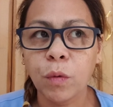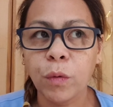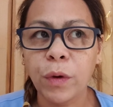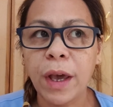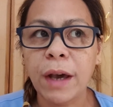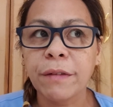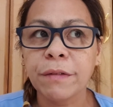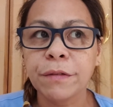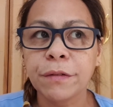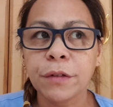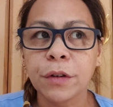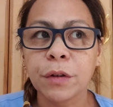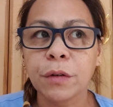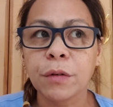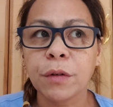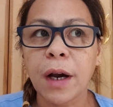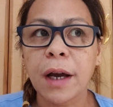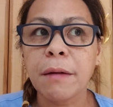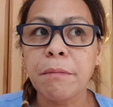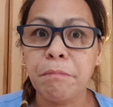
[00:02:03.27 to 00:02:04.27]
we have
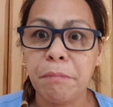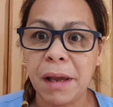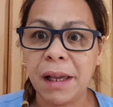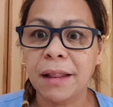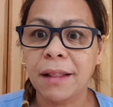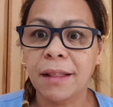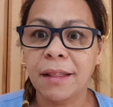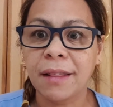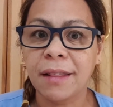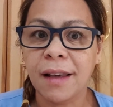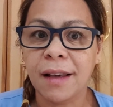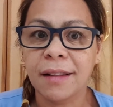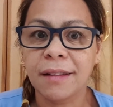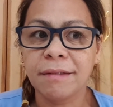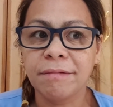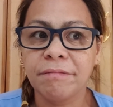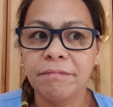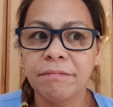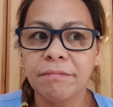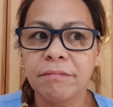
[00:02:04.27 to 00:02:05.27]
to admit that
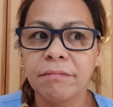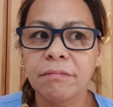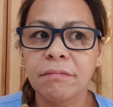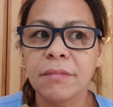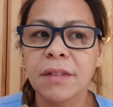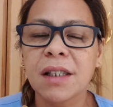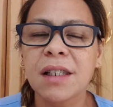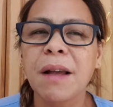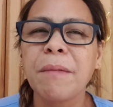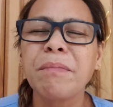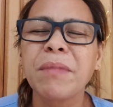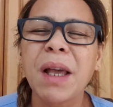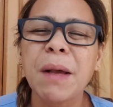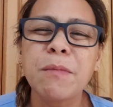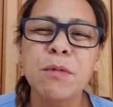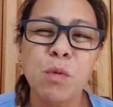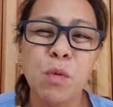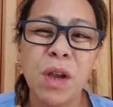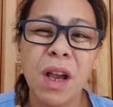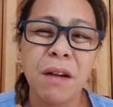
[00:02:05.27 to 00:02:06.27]

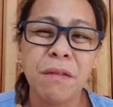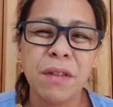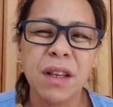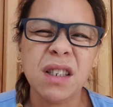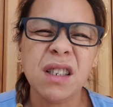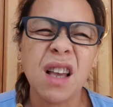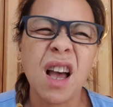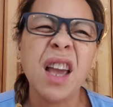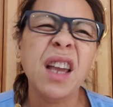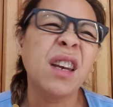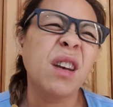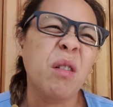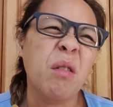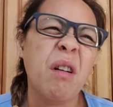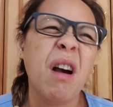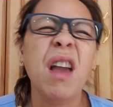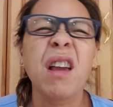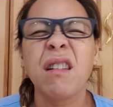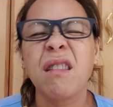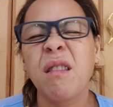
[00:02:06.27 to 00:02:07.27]
sometimes we have this I know.